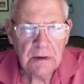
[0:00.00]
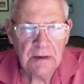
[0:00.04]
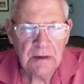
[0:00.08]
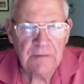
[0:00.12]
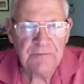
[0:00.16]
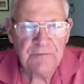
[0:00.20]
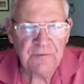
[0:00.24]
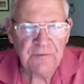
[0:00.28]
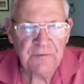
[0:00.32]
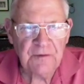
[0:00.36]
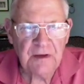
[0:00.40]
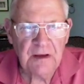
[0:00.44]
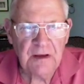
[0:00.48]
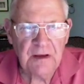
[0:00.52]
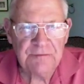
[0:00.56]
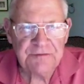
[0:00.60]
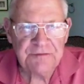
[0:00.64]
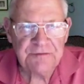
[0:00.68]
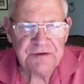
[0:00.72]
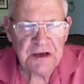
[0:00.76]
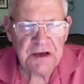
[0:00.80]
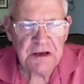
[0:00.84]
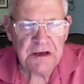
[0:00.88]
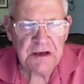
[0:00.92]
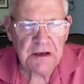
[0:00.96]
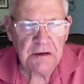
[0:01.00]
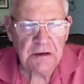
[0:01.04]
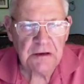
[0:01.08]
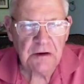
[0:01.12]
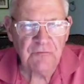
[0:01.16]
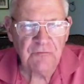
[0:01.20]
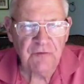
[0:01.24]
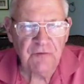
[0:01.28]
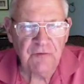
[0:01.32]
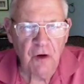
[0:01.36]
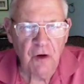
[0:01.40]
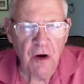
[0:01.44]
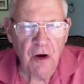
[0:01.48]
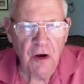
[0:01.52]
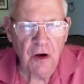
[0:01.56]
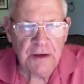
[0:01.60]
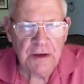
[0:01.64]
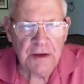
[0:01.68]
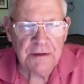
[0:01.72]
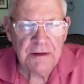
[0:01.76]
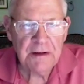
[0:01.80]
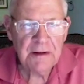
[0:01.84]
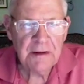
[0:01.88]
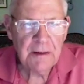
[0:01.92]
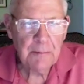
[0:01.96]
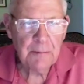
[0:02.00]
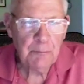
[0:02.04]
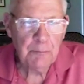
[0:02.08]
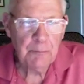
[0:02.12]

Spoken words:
if she can avoid